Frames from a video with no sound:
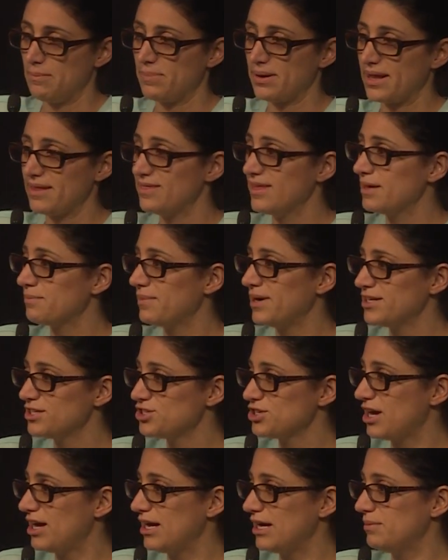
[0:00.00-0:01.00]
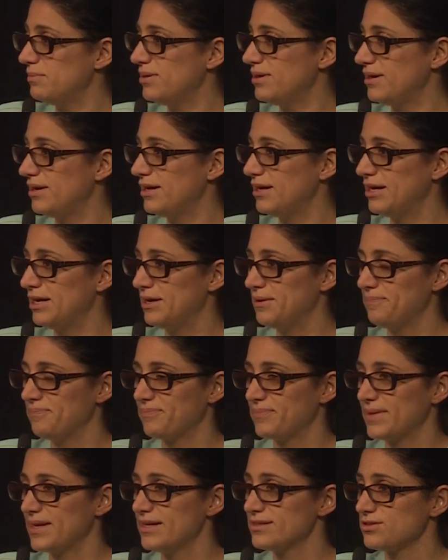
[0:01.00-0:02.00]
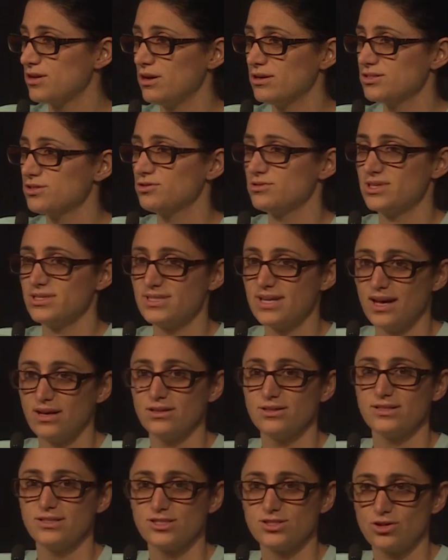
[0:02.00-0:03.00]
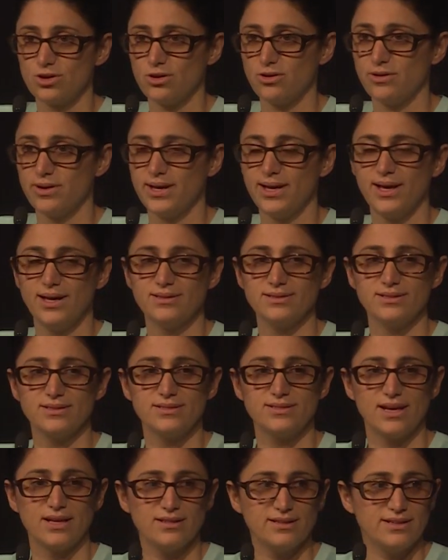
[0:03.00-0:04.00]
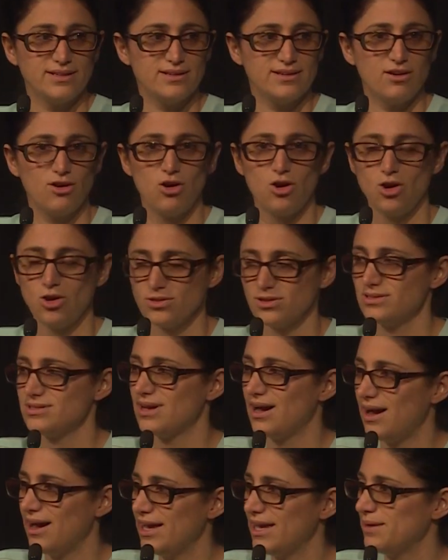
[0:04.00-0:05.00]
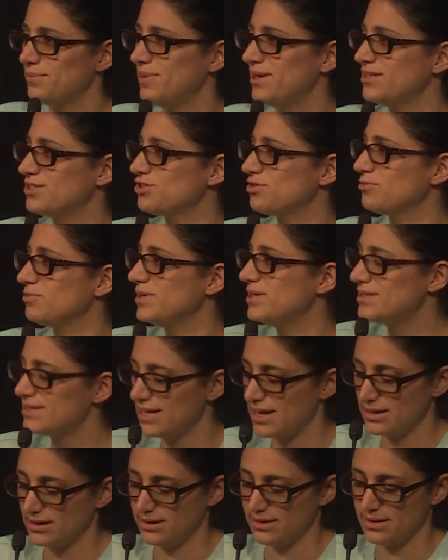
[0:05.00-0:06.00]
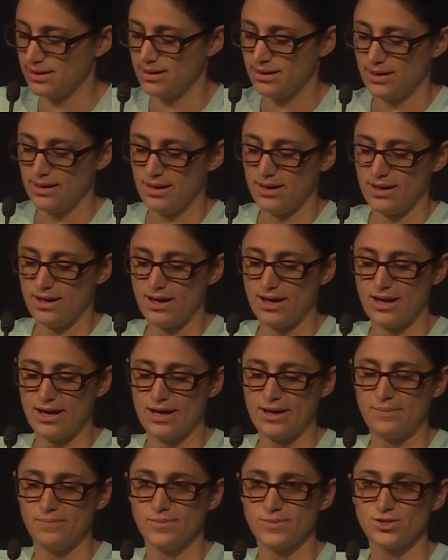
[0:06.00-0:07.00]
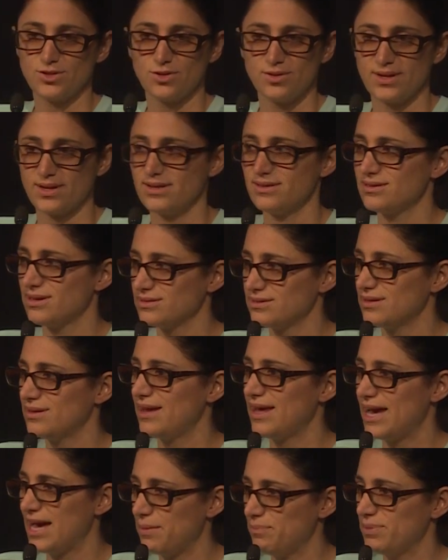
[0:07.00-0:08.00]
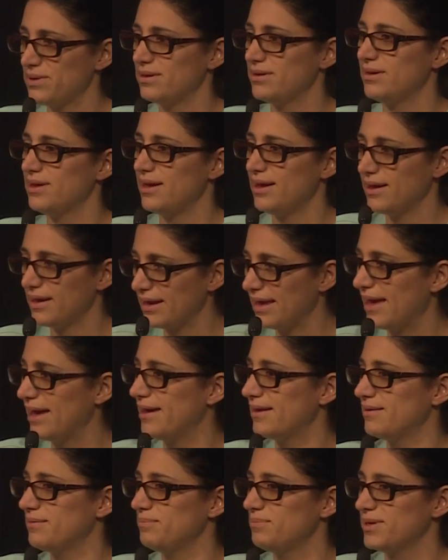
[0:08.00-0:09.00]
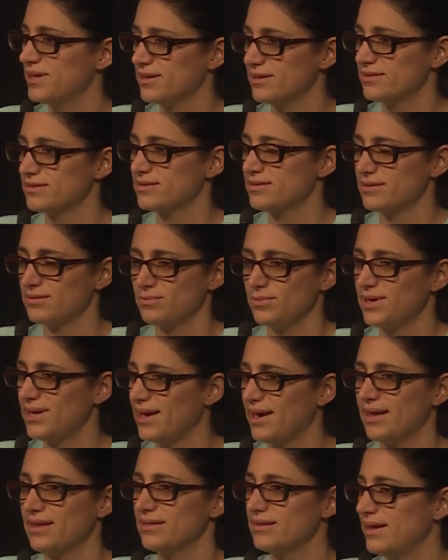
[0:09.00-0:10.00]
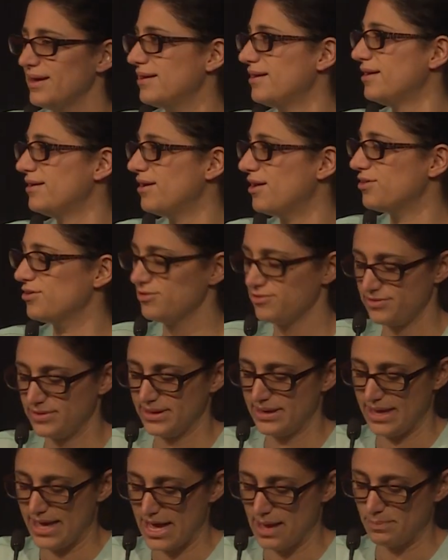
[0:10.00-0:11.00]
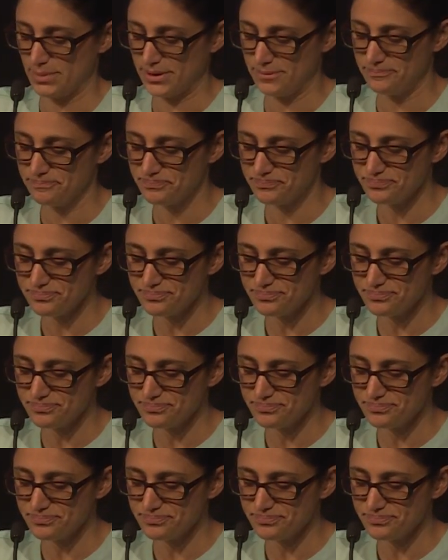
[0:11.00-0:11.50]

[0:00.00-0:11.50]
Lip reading: But I think my job is also to tell the story and to tell it all the time and to retell it so that it doesn't happen again, because we can't let another Flint happen.